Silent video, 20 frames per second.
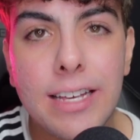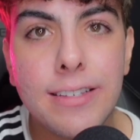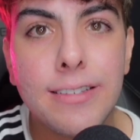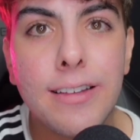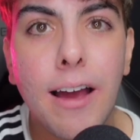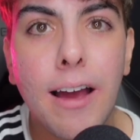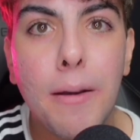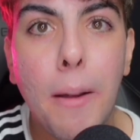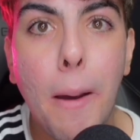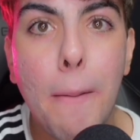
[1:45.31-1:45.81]

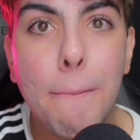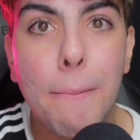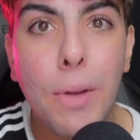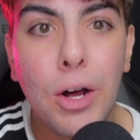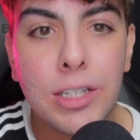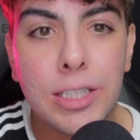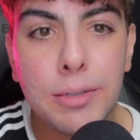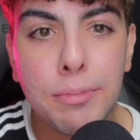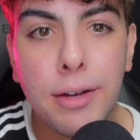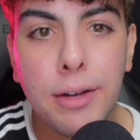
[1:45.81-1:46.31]
done
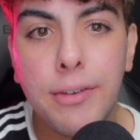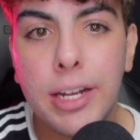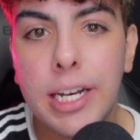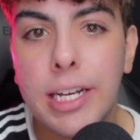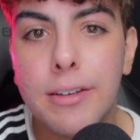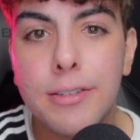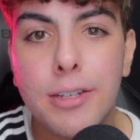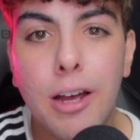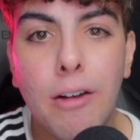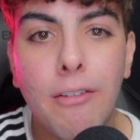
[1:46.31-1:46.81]
multiple
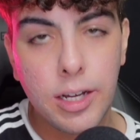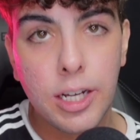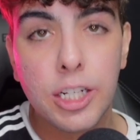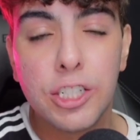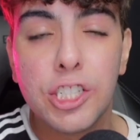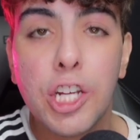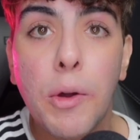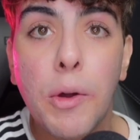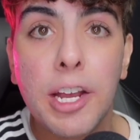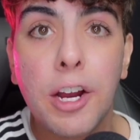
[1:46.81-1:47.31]
videos already
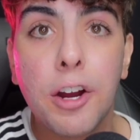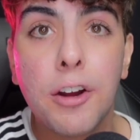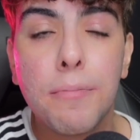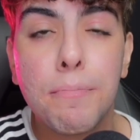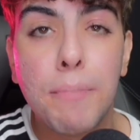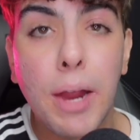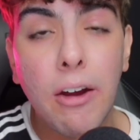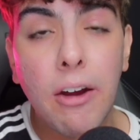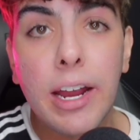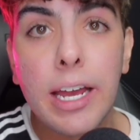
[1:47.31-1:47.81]
showing her
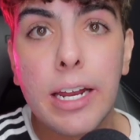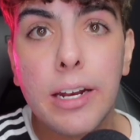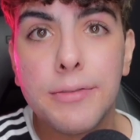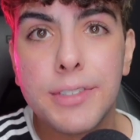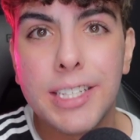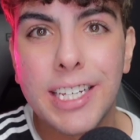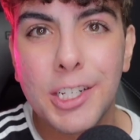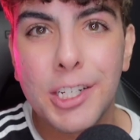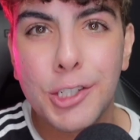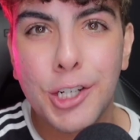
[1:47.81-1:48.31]
myriad of
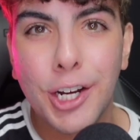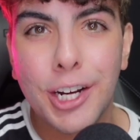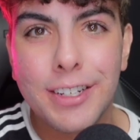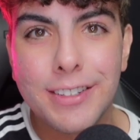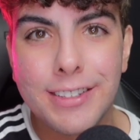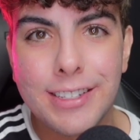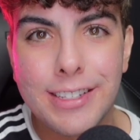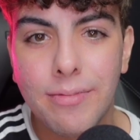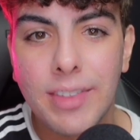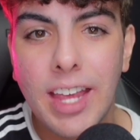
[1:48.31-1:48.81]

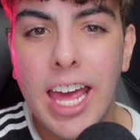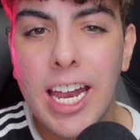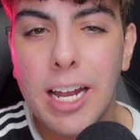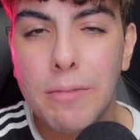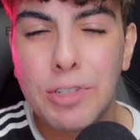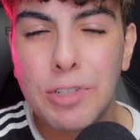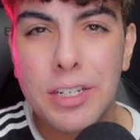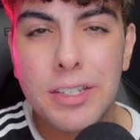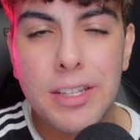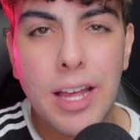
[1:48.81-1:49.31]
t-shirts. And
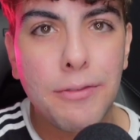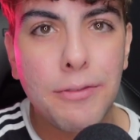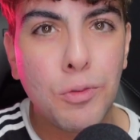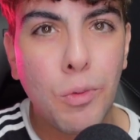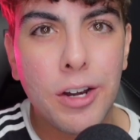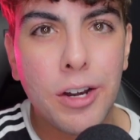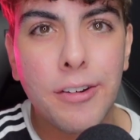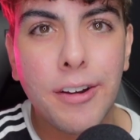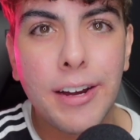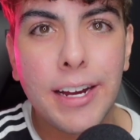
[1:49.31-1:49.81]
I'm just left
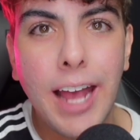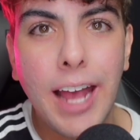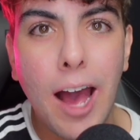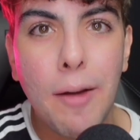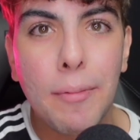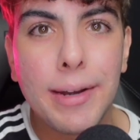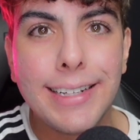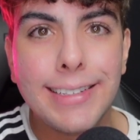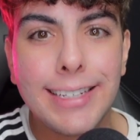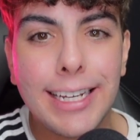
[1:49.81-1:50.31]
wondering,
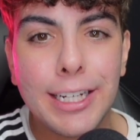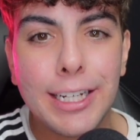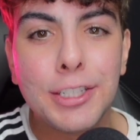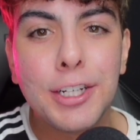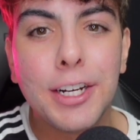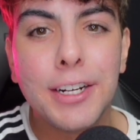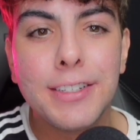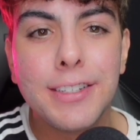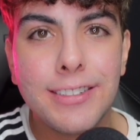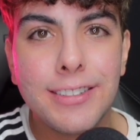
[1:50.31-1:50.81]
how many
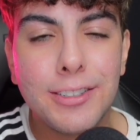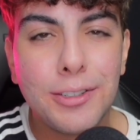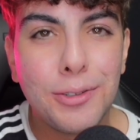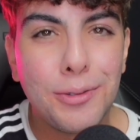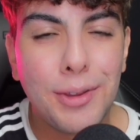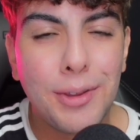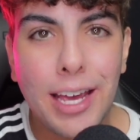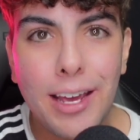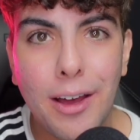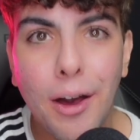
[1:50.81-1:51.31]
t-shirts
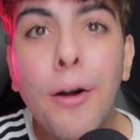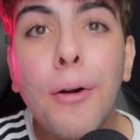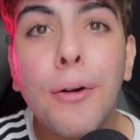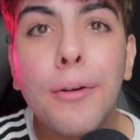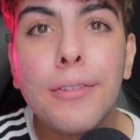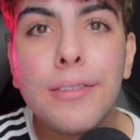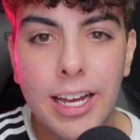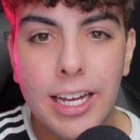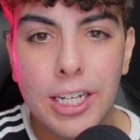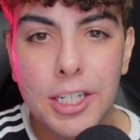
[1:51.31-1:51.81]
do they
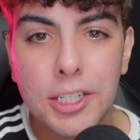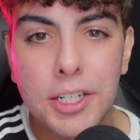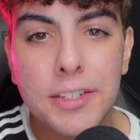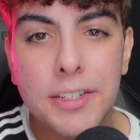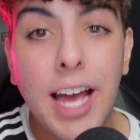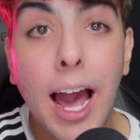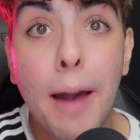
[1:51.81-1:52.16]
own? She's got